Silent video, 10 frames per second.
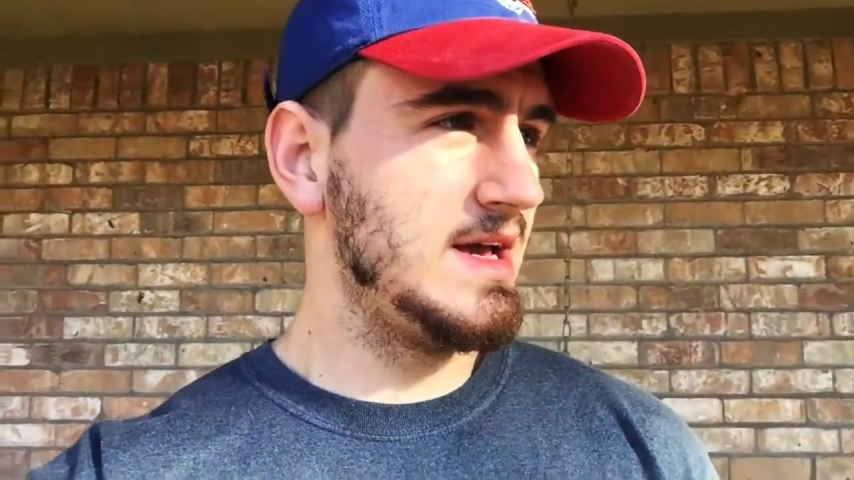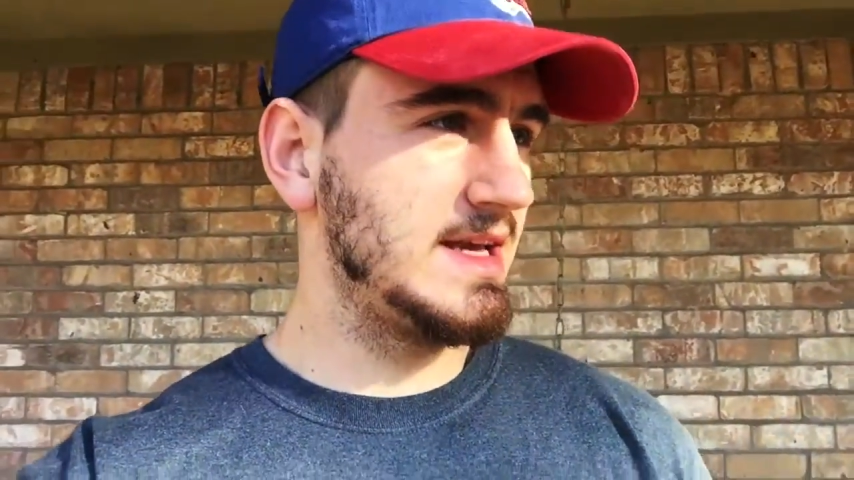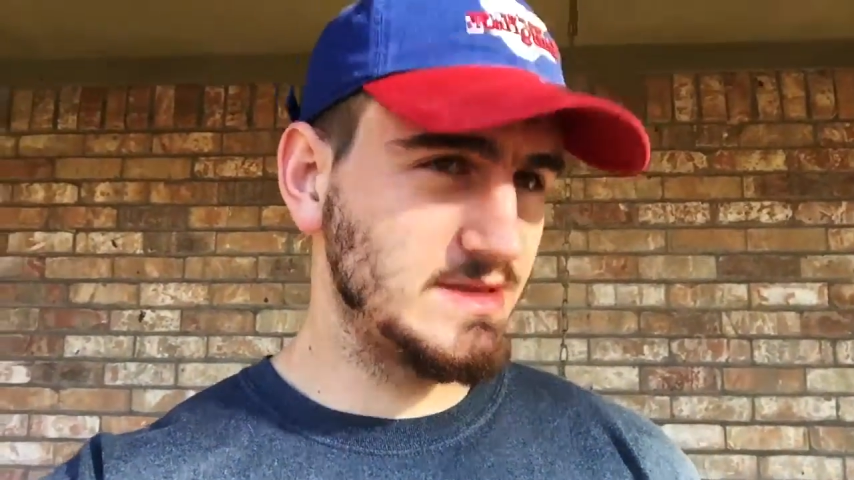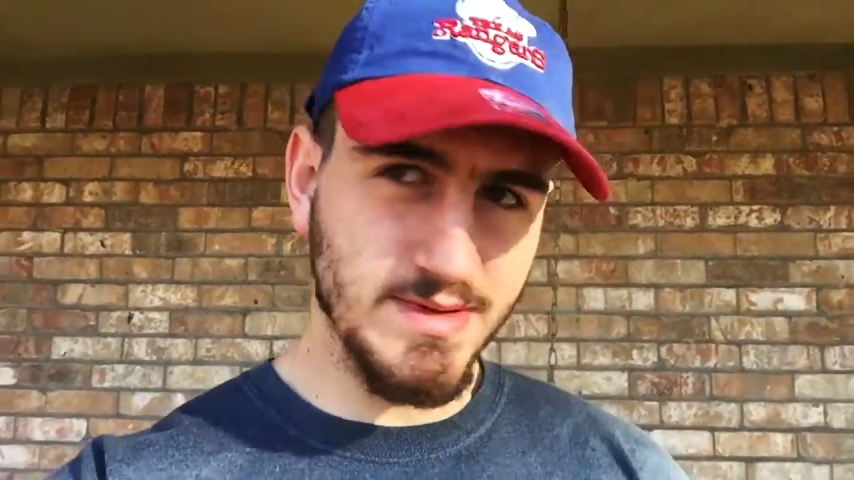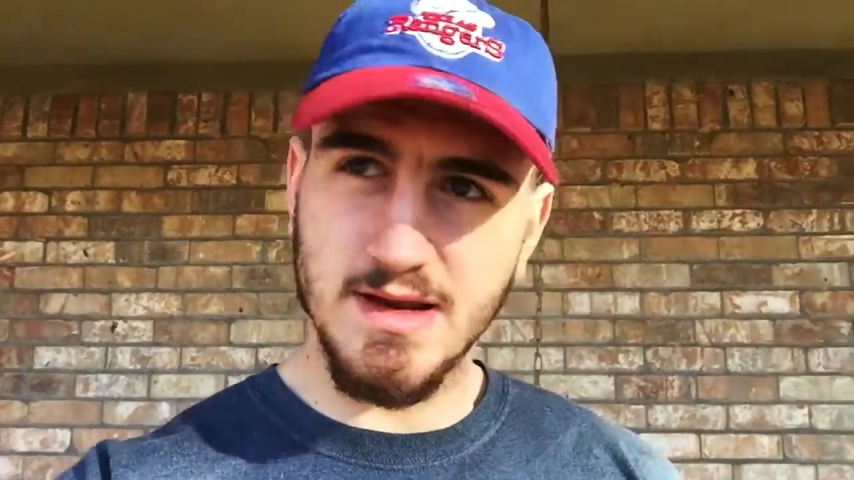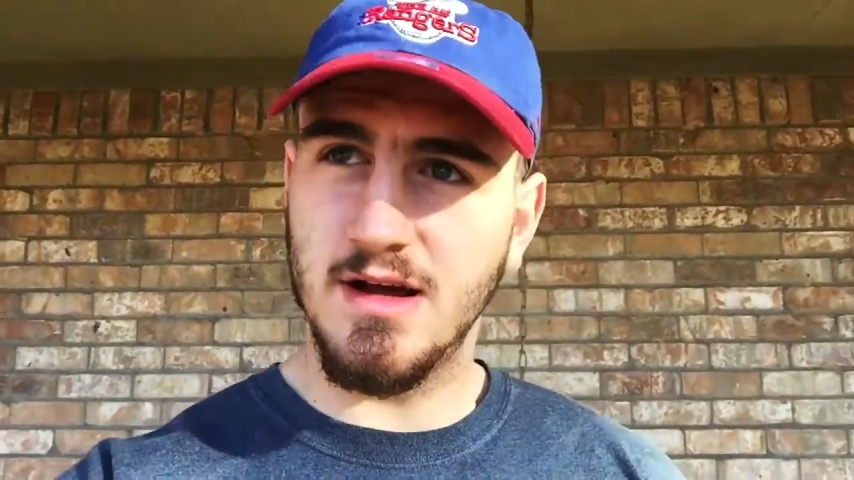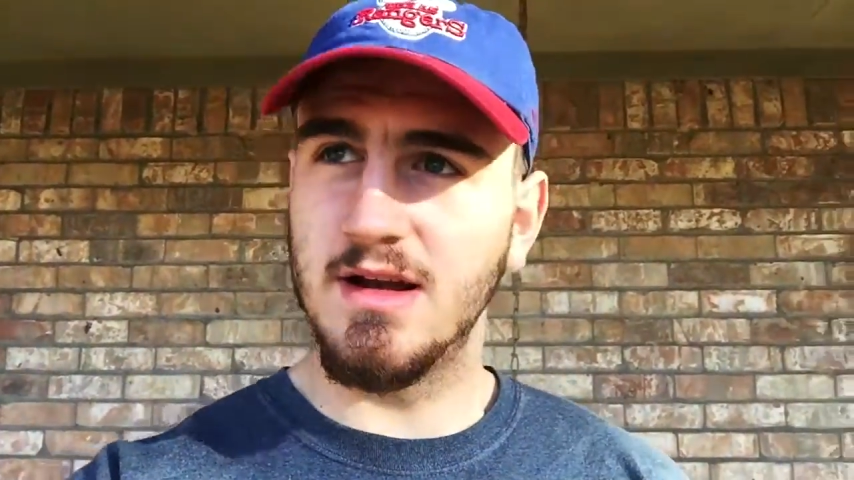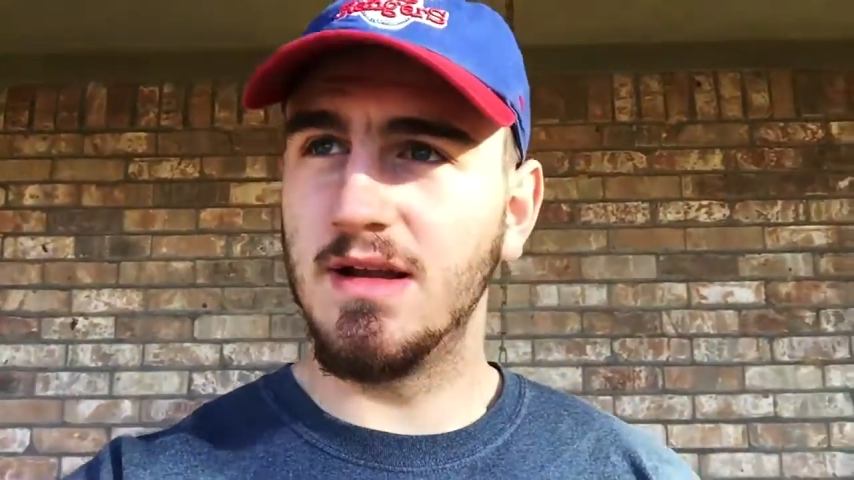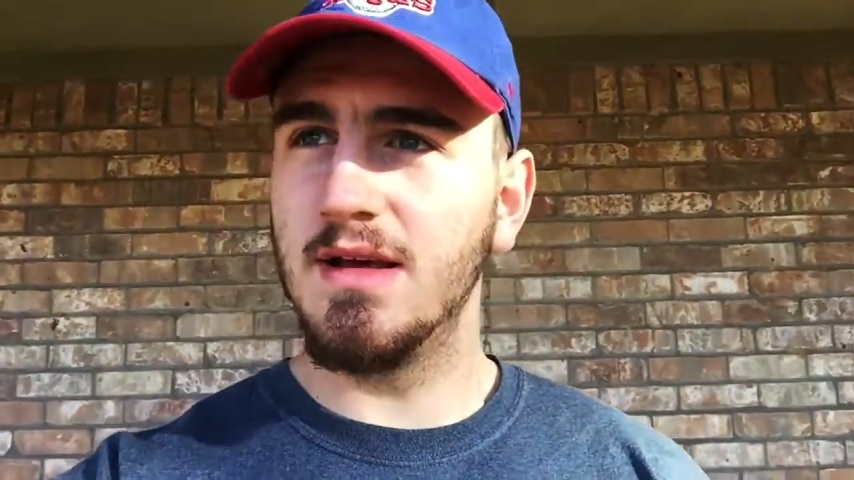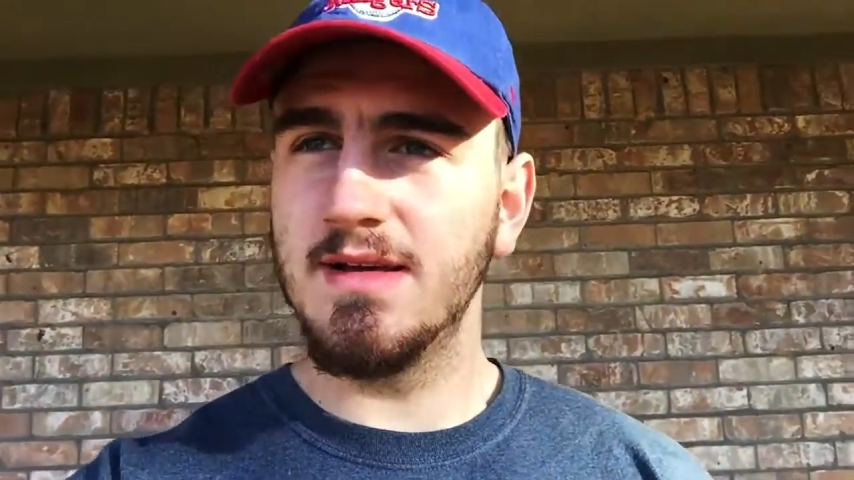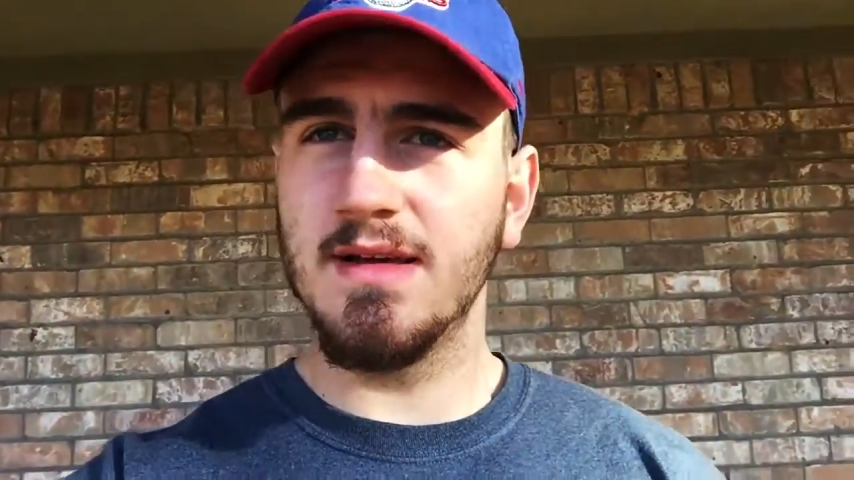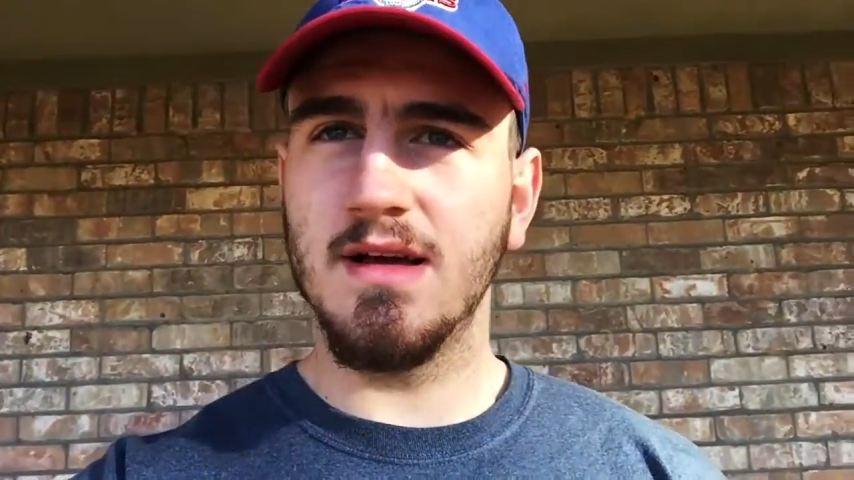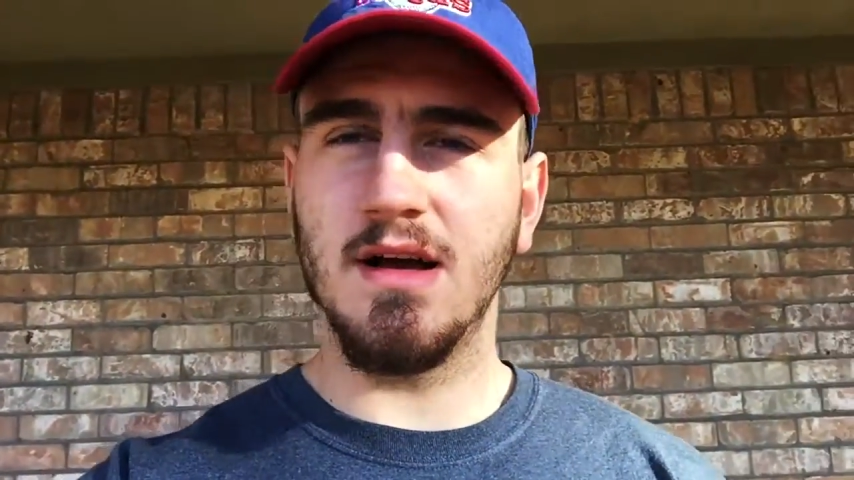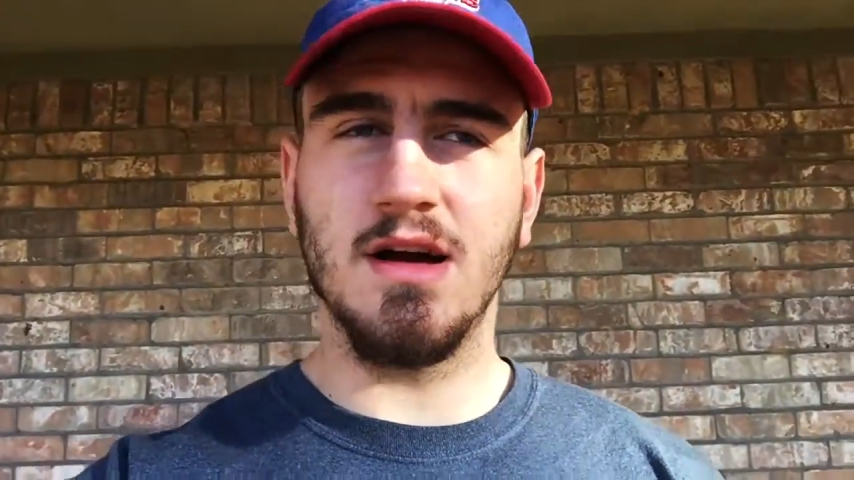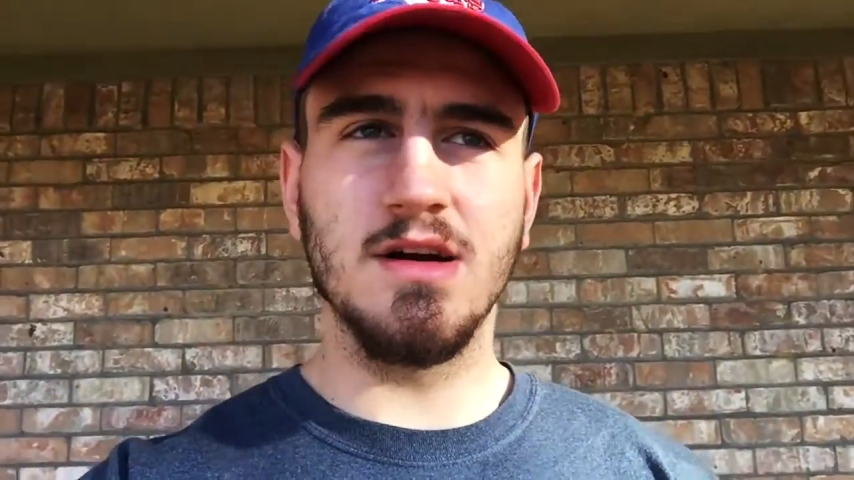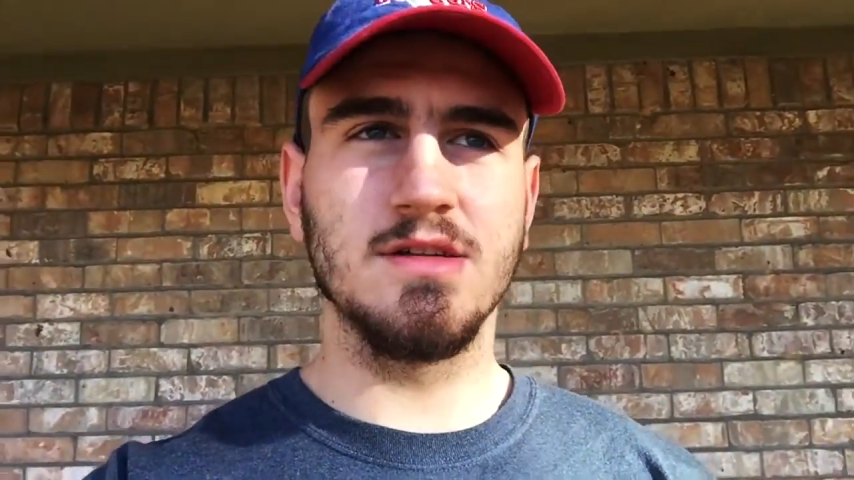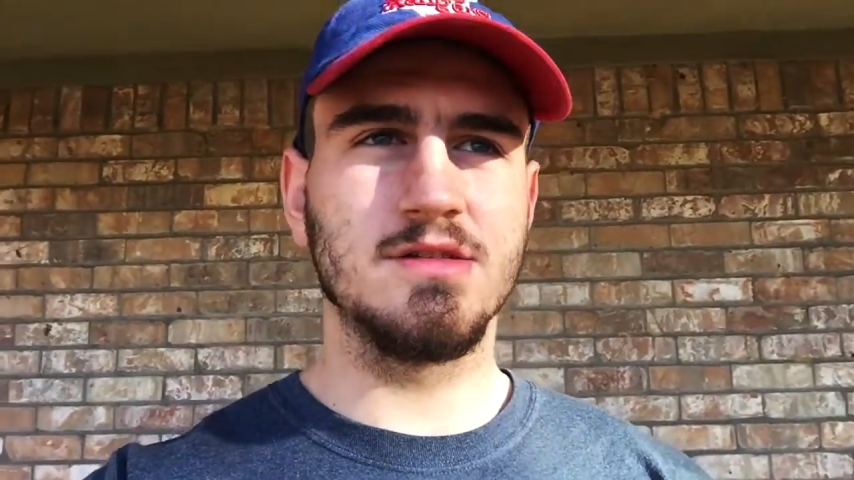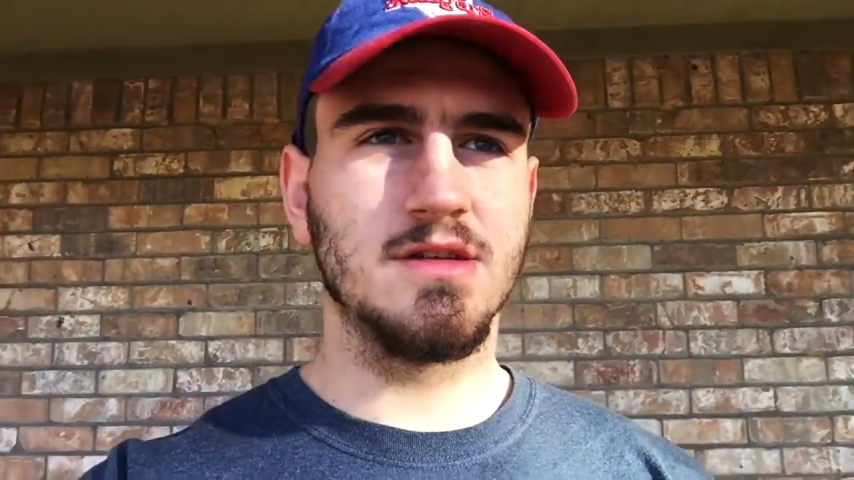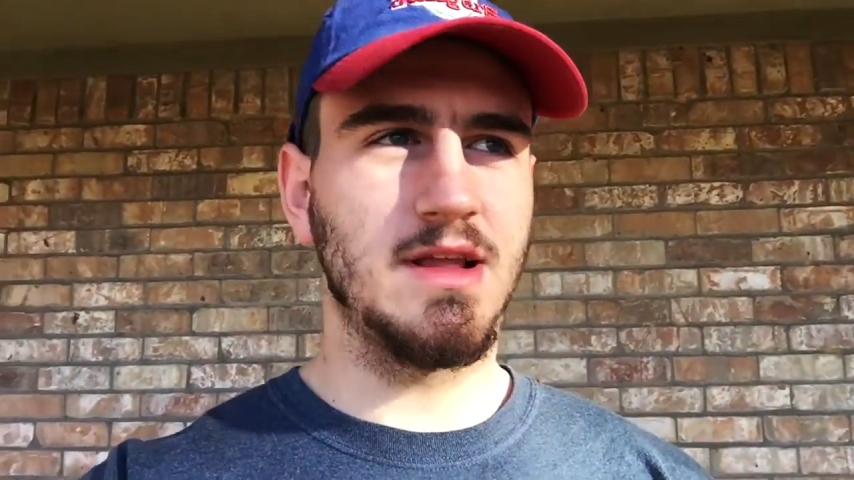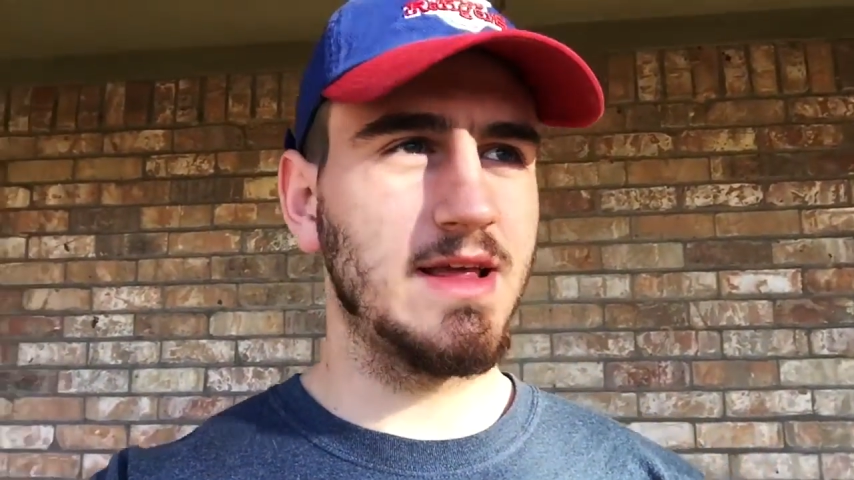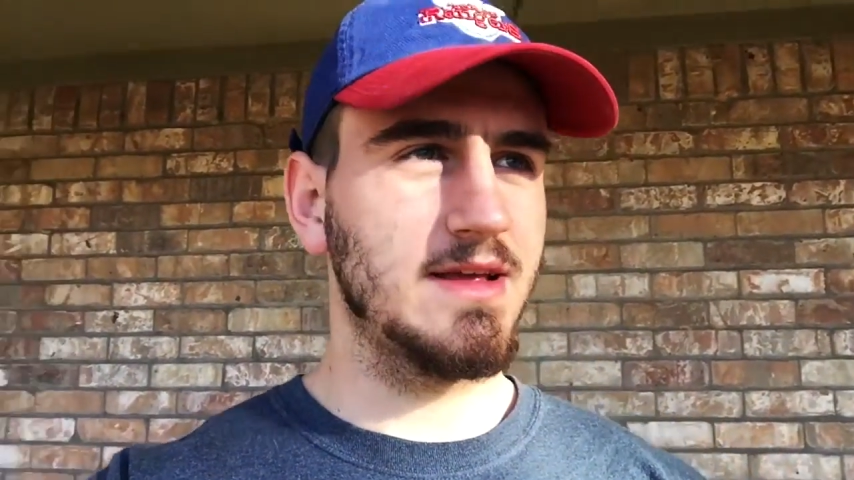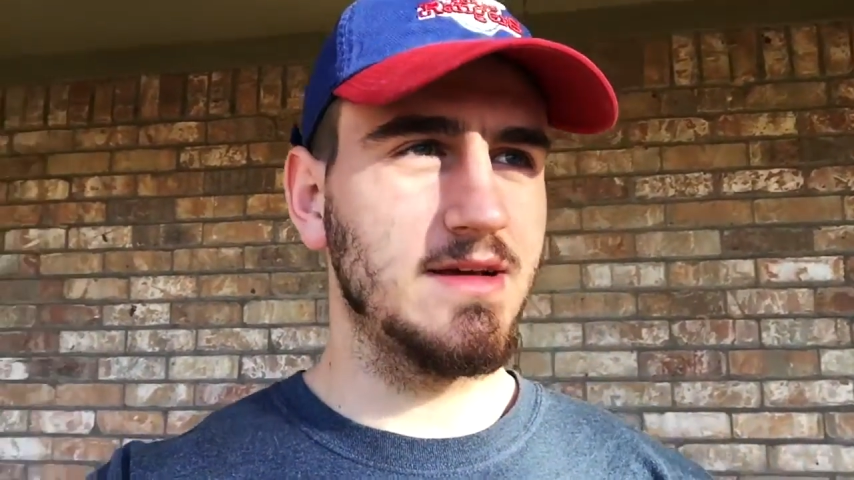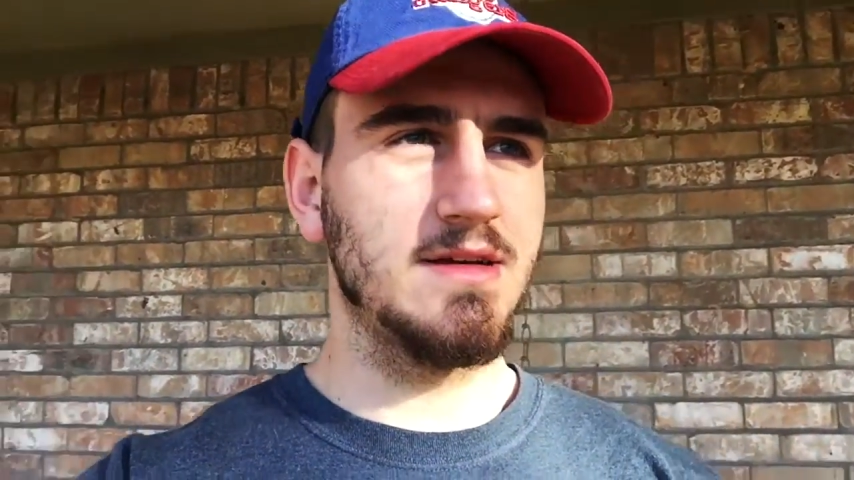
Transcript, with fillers: he's been on hun like